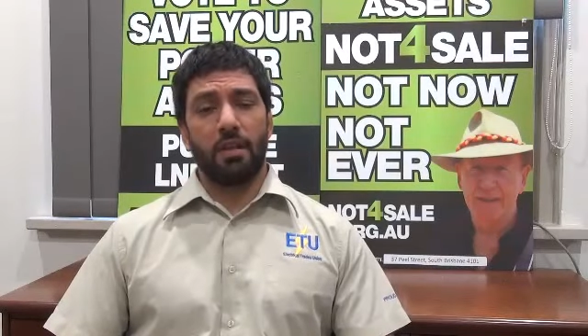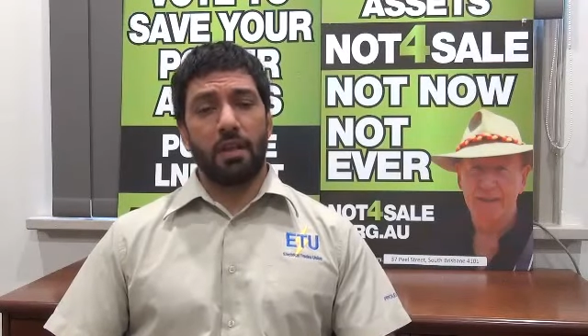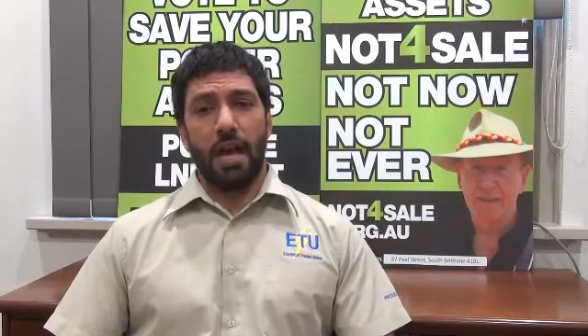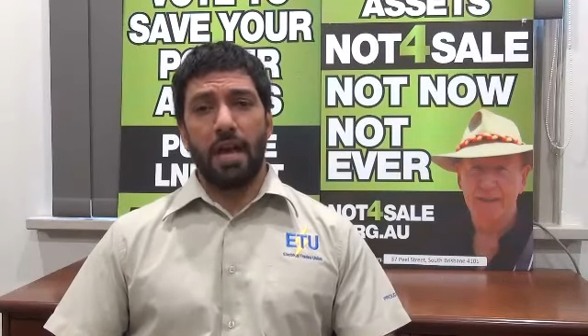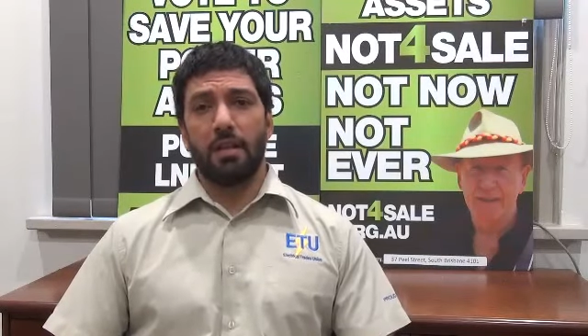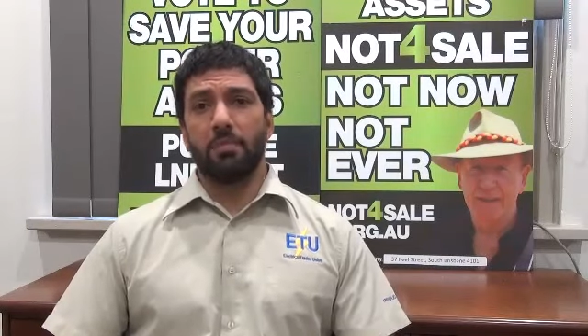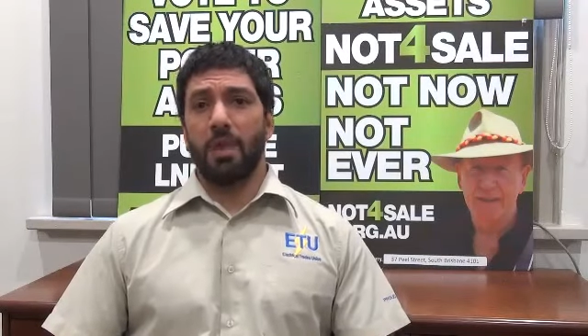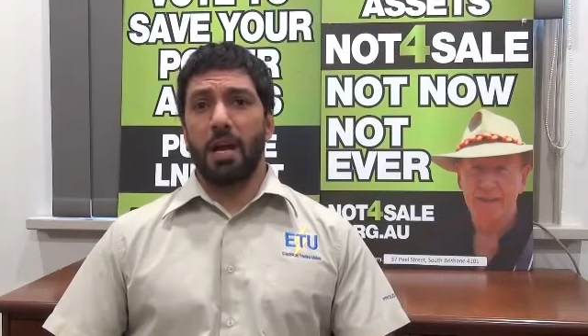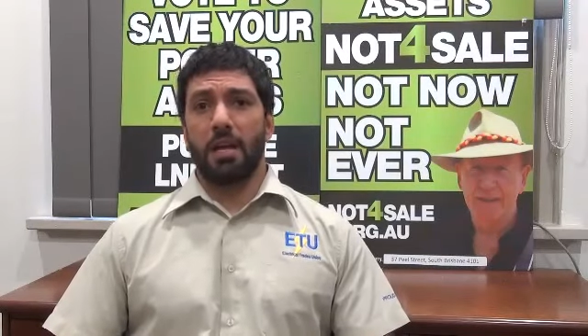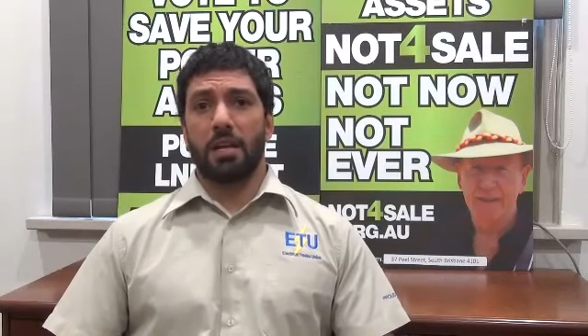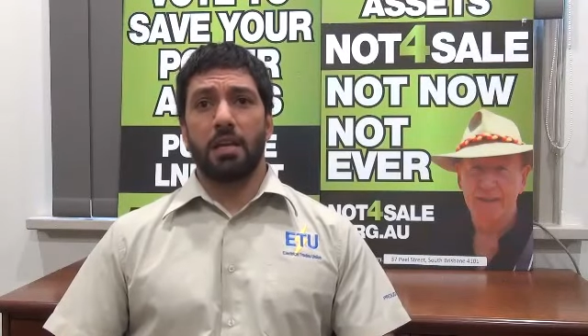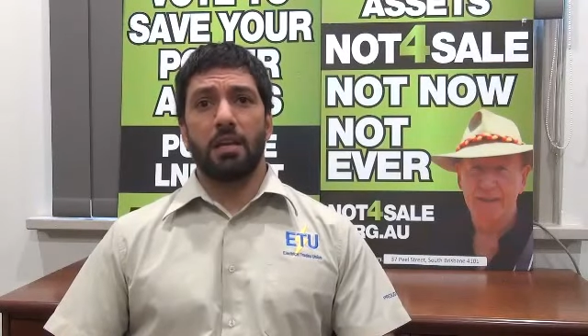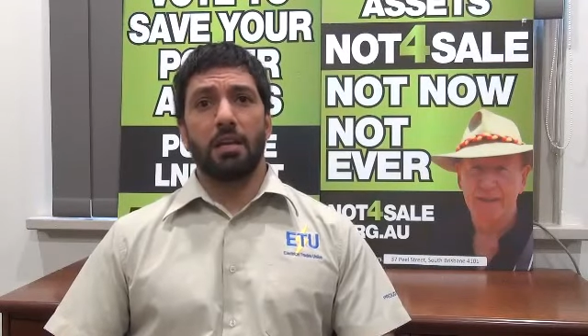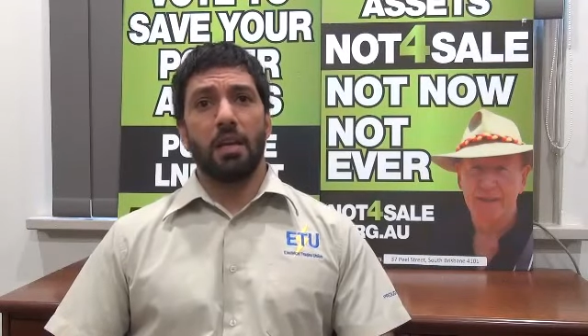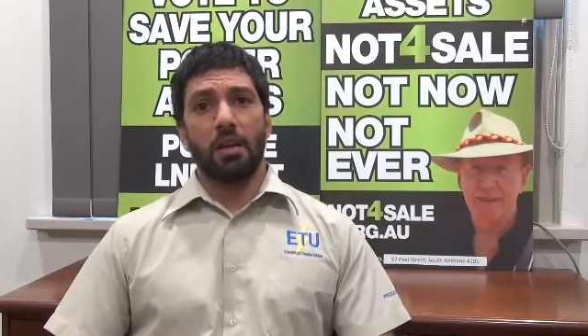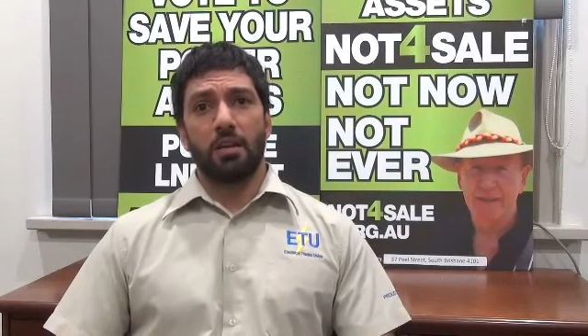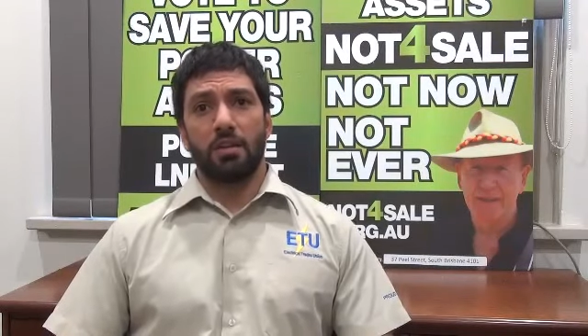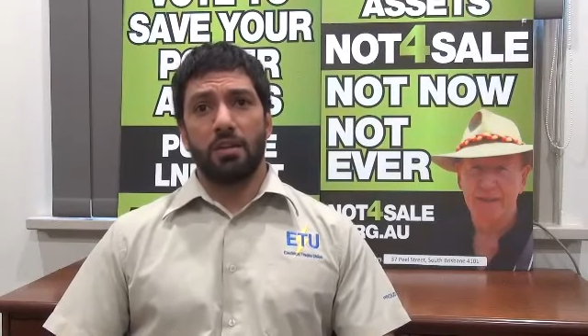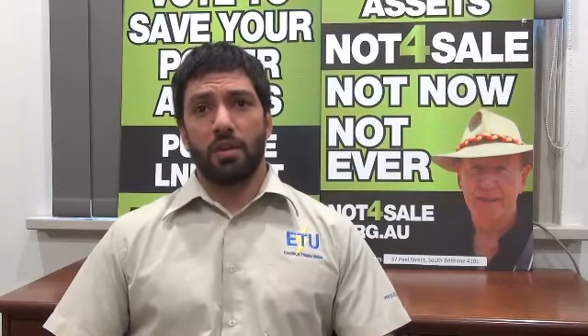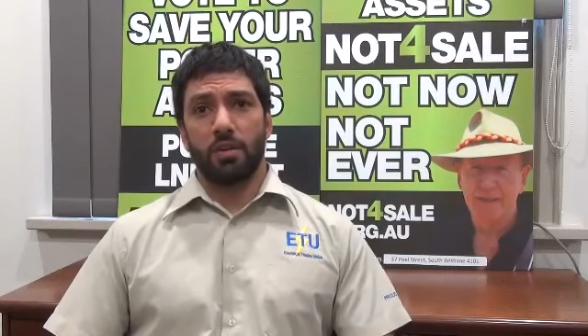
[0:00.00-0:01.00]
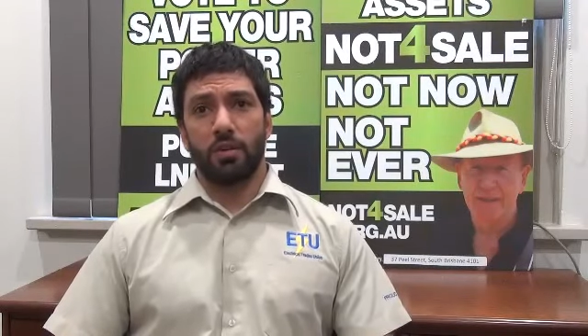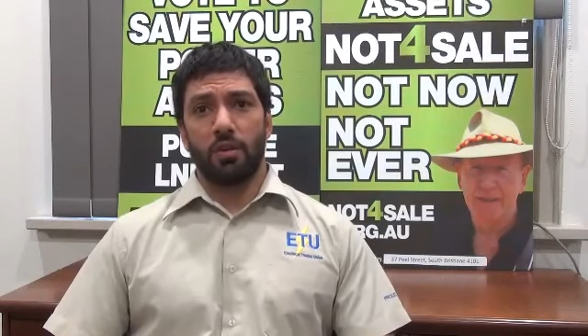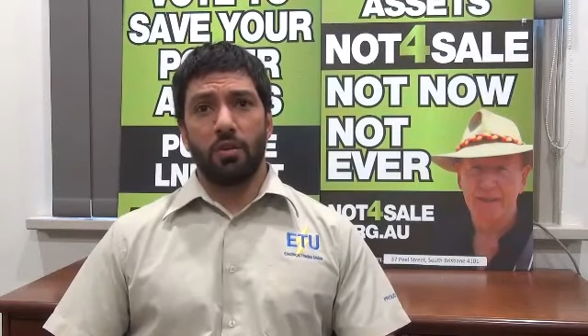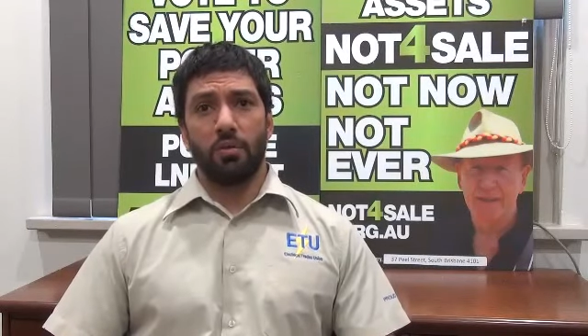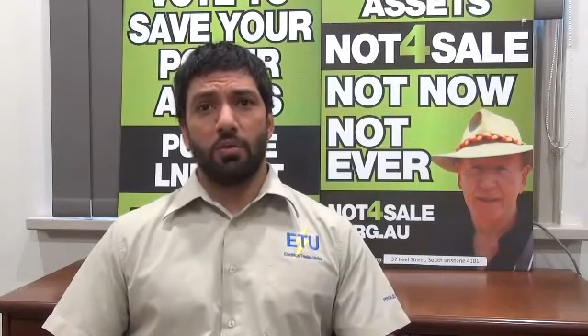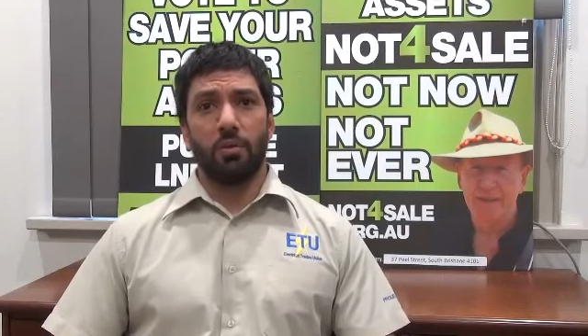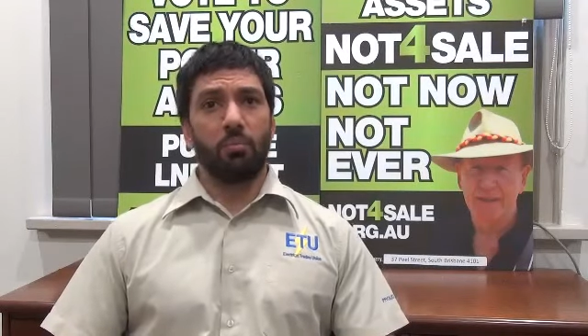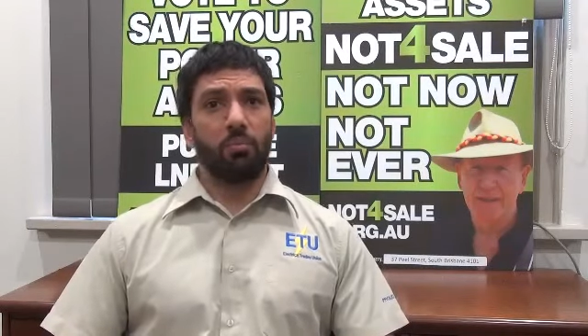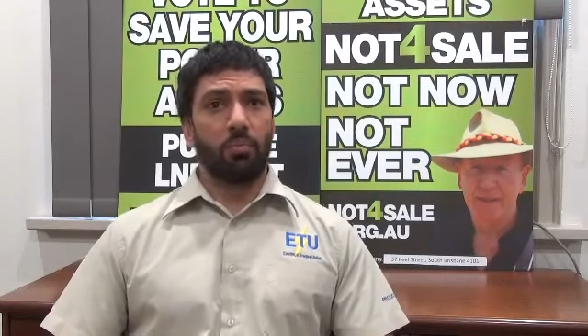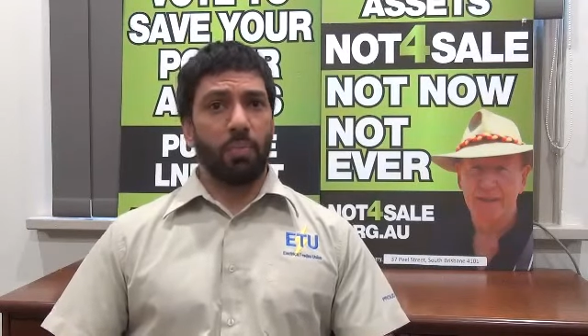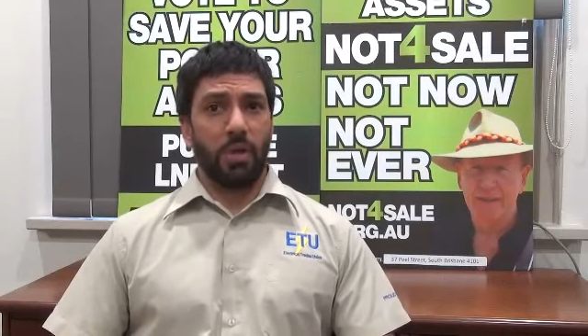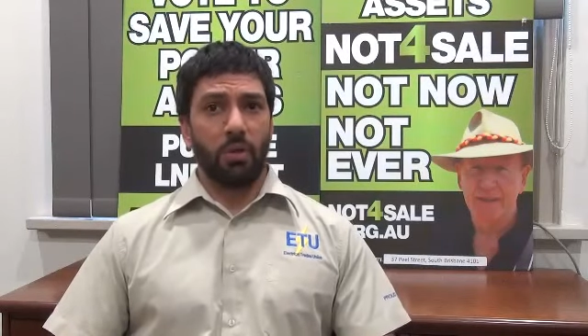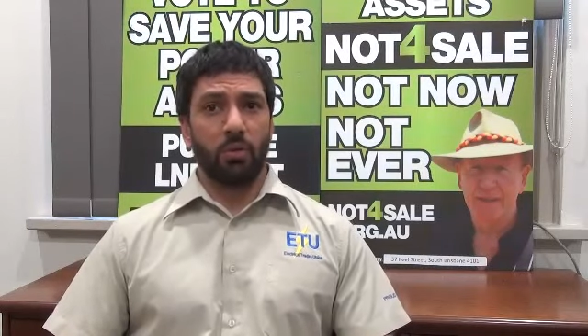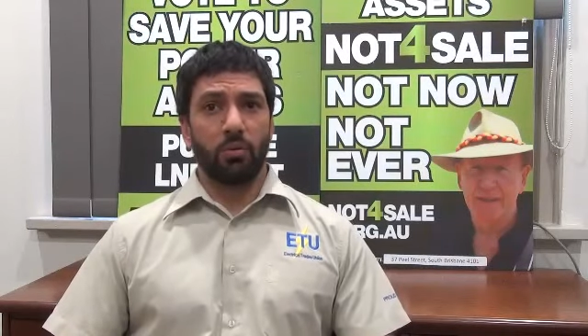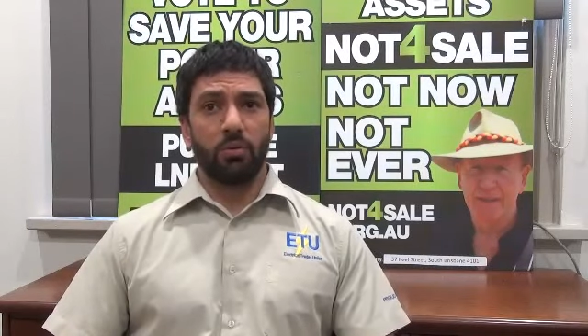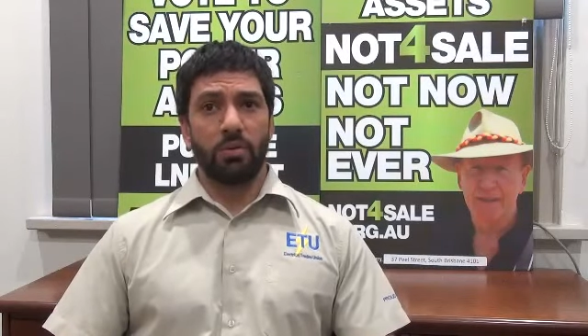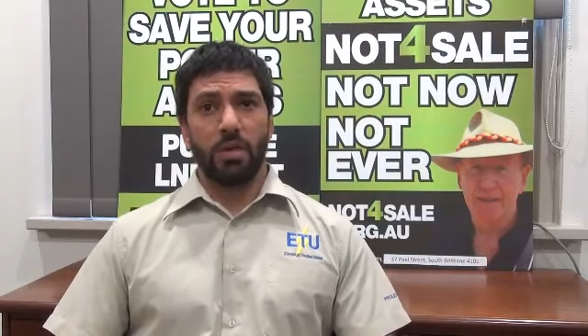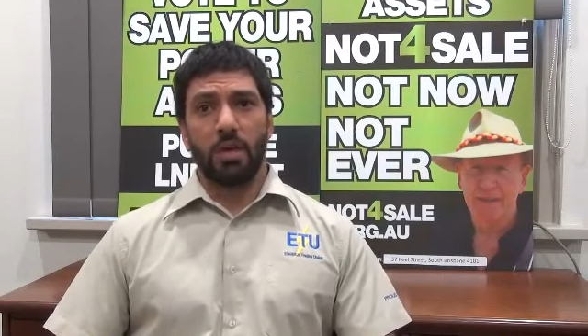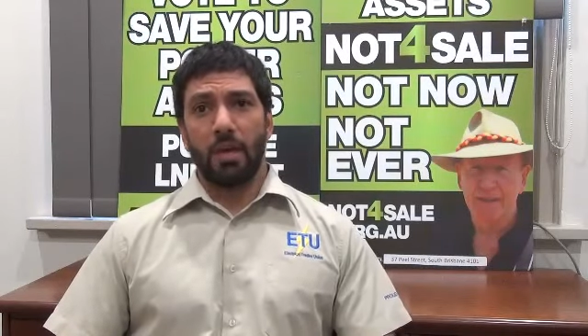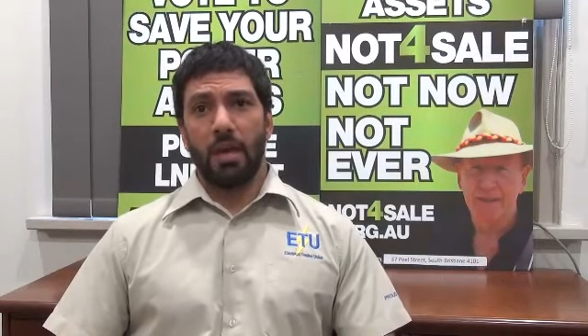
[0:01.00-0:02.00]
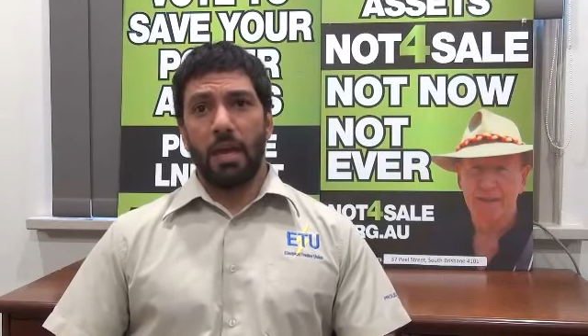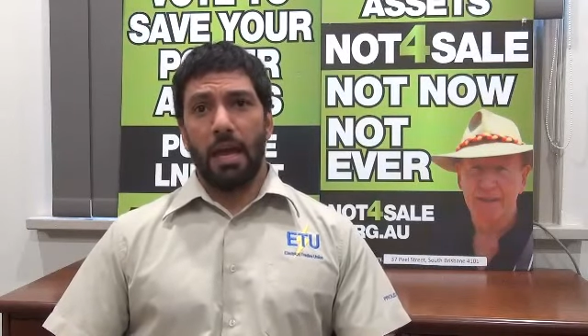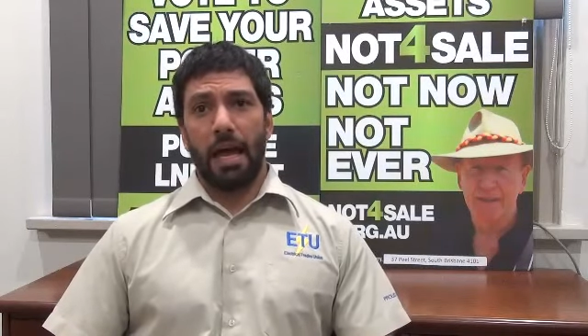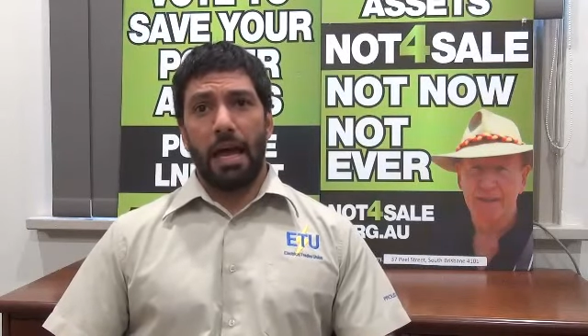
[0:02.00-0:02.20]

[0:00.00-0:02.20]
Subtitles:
that money to build